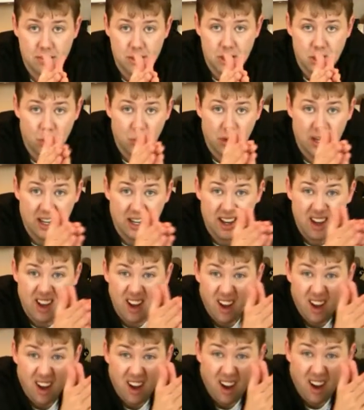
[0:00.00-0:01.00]
between
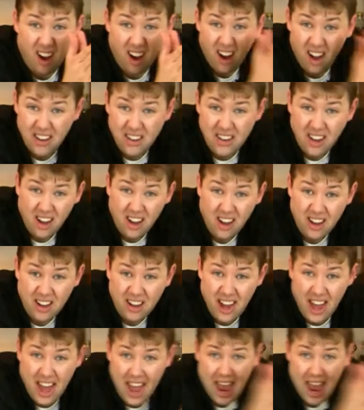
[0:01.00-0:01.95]
undone